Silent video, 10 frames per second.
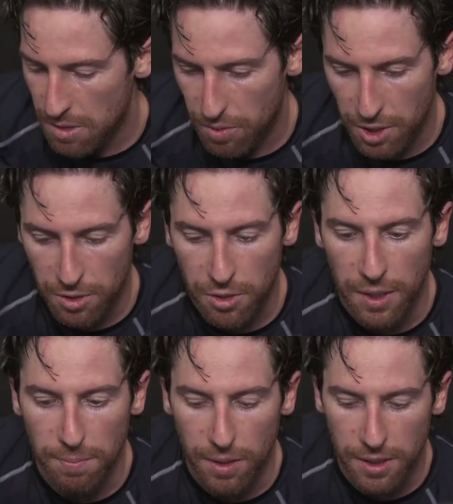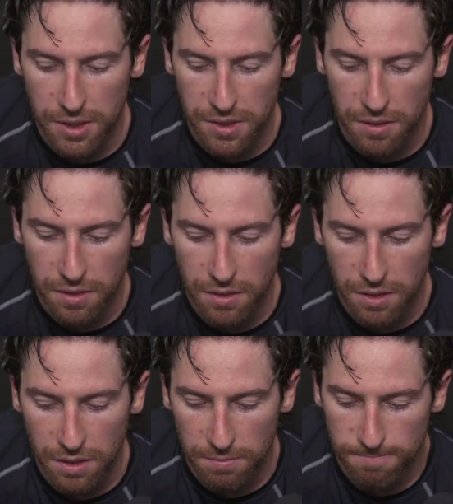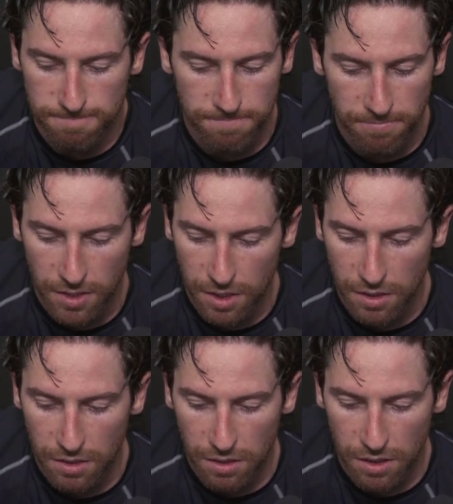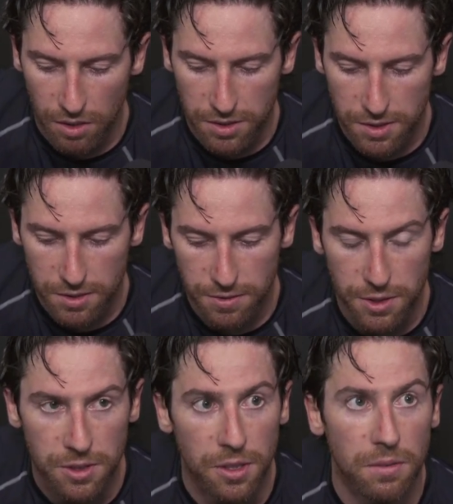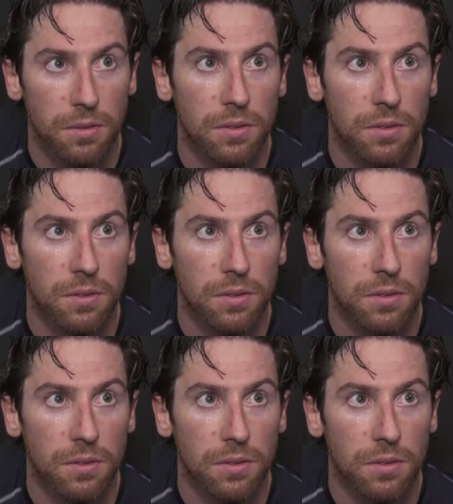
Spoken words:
playing with great players, and it feels good.